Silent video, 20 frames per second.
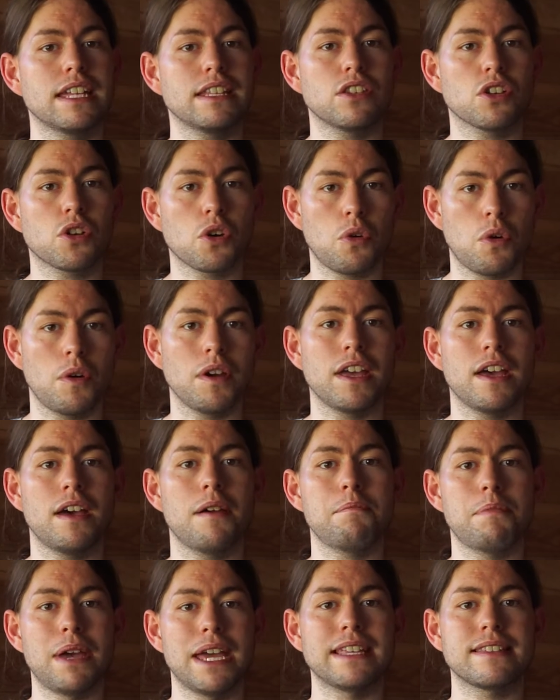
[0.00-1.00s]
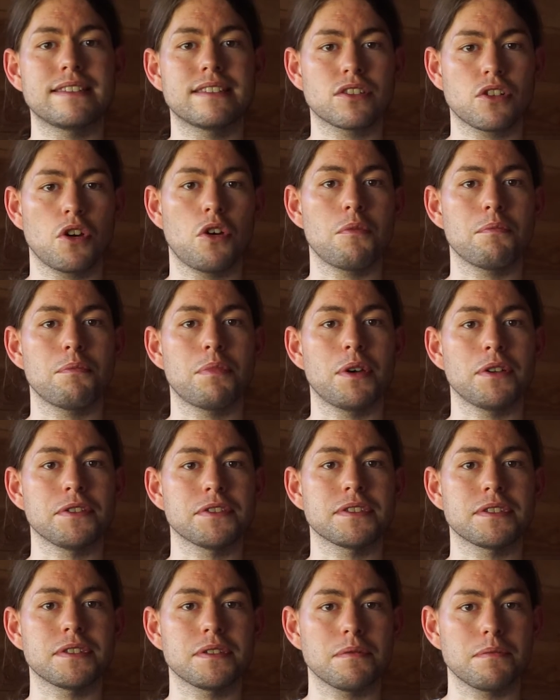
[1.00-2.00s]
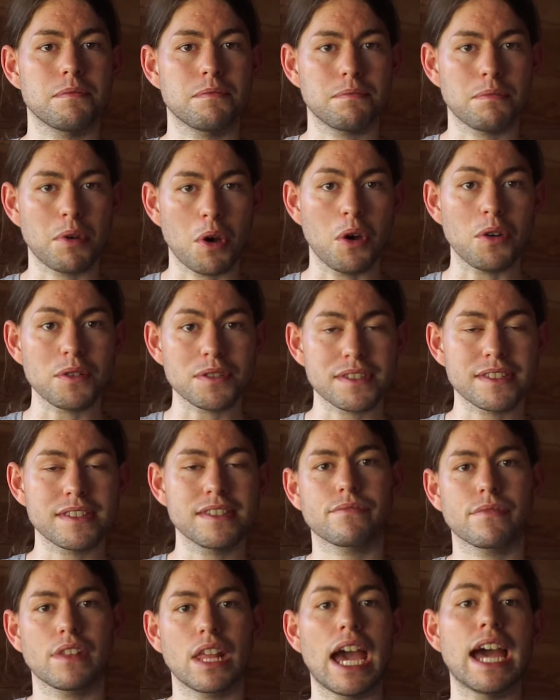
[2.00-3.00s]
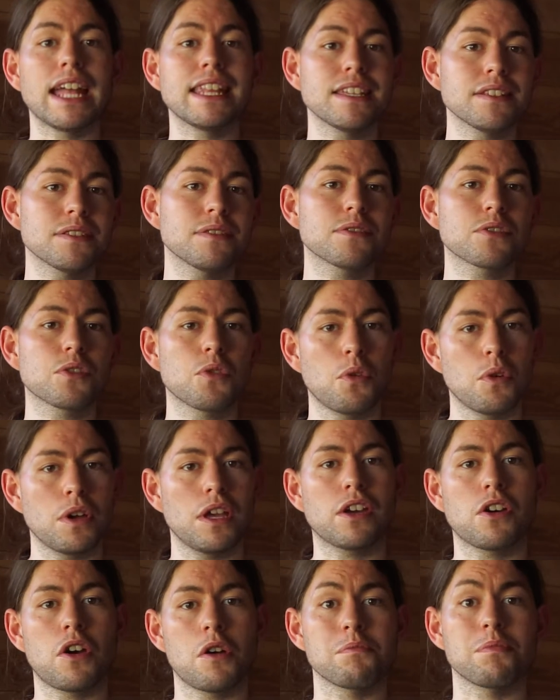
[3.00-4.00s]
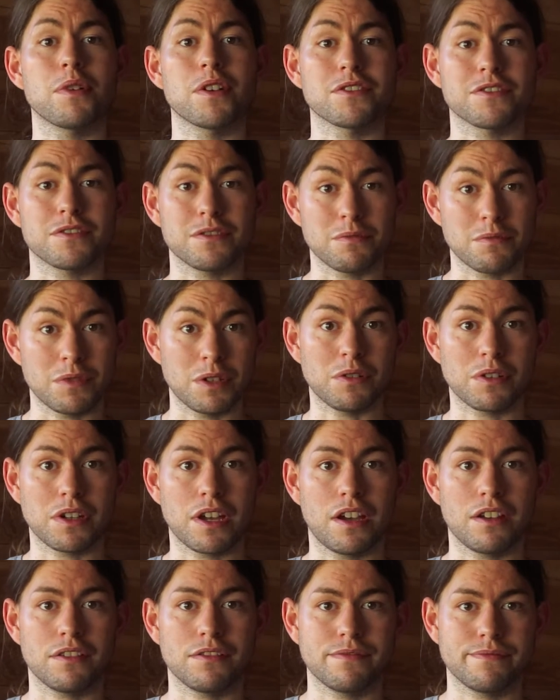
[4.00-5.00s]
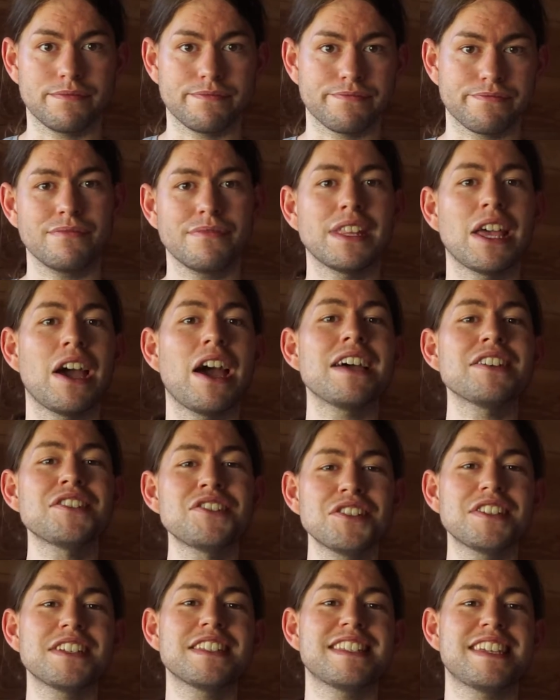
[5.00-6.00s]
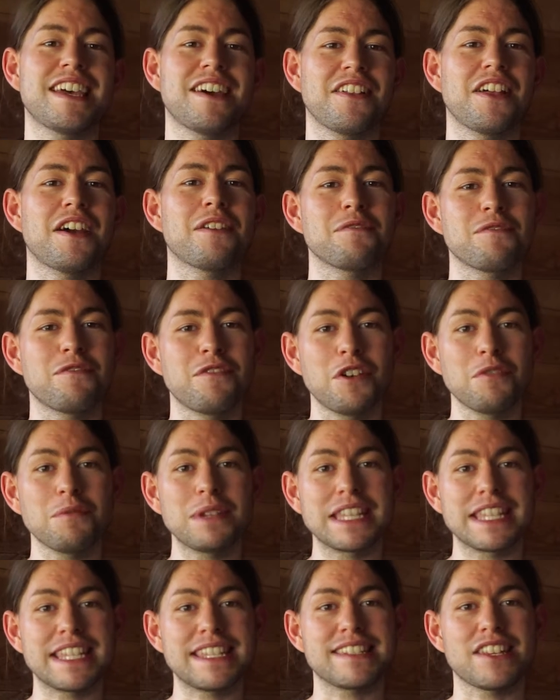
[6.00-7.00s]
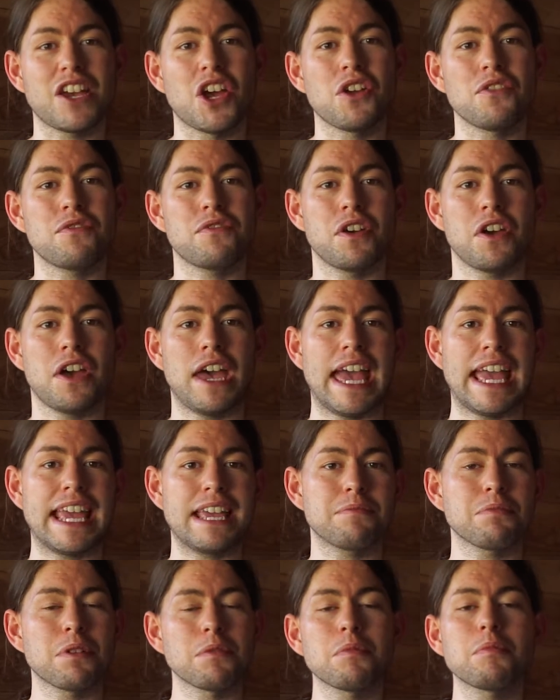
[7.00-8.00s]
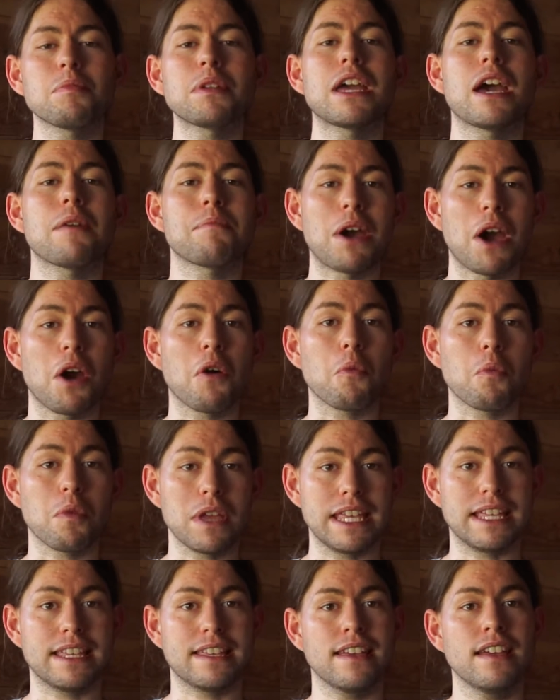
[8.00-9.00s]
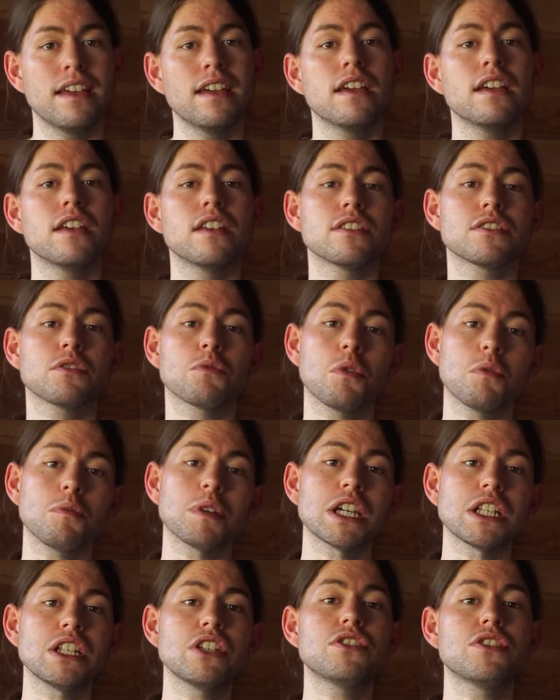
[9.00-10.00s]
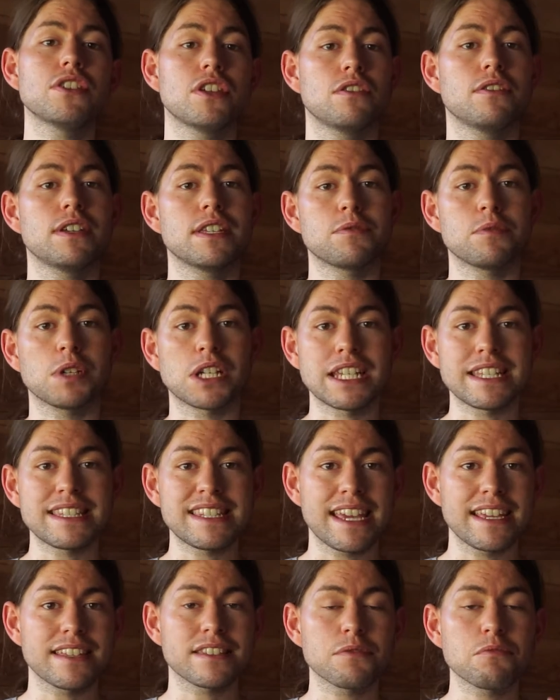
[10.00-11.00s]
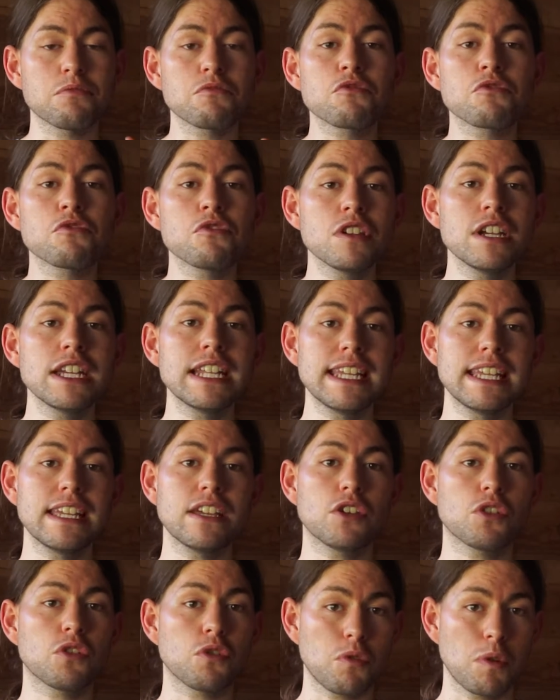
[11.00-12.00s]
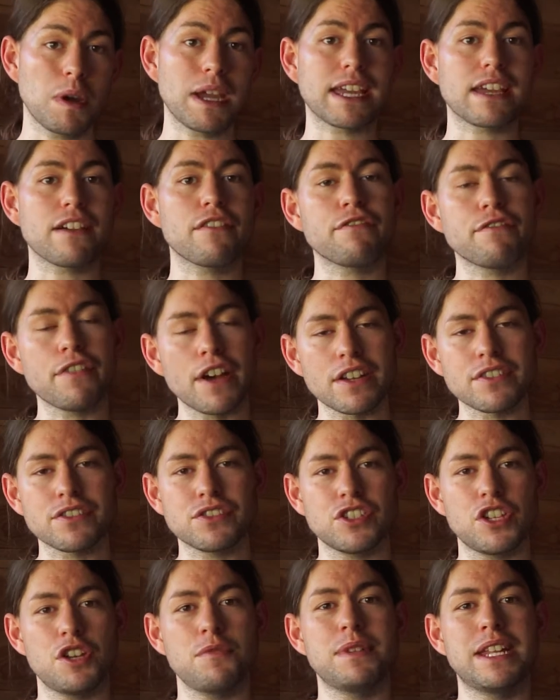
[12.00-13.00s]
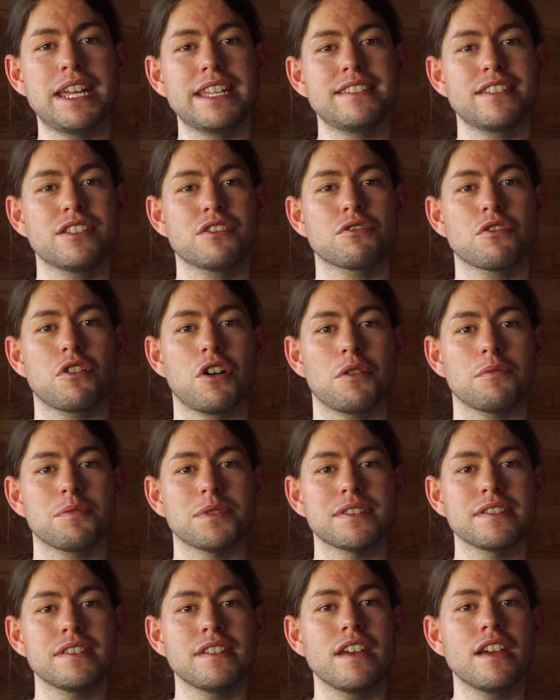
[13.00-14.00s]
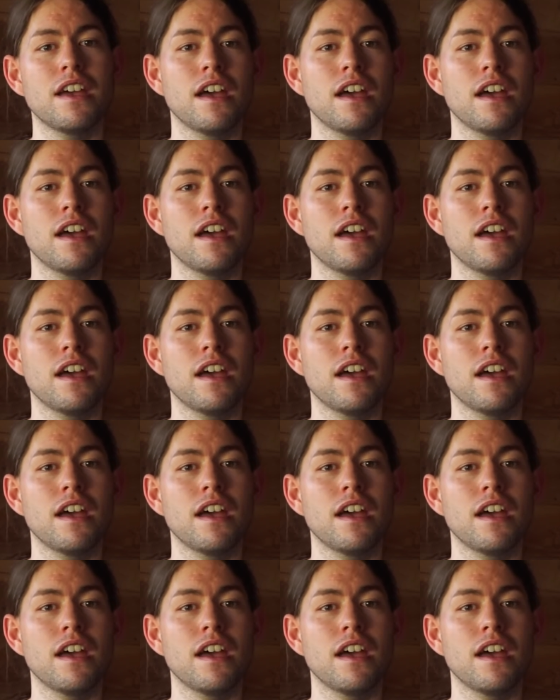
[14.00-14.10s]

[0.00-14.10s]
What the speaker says: in the coir based compost pots, and this is coir compost from Wilko. Now as you can tell, I'm filming this over probably about a week. So what we're going to do is we're going to take some really quick, fast germinating crops.